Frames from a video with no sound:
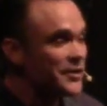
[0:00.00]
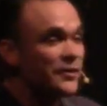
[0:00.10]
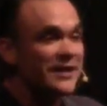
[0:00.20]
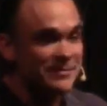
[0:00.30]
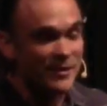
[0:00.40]

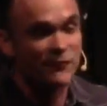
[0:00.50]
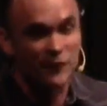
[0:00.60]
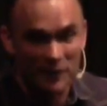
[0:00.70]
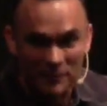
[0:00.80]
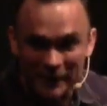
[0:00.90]
You need to be
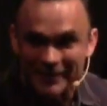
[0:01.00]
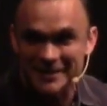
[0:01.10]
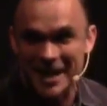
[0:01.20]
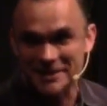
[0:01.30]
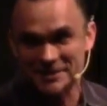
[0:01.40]
firmly
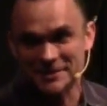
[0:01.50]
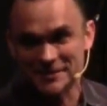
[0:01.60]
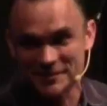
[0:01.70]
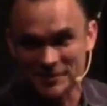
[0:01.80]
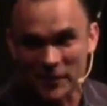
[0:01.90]
attached to
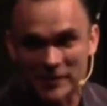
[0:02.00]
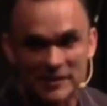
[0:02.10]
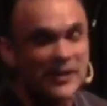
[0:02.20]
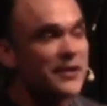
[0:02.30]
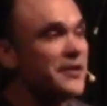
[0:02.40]
your source.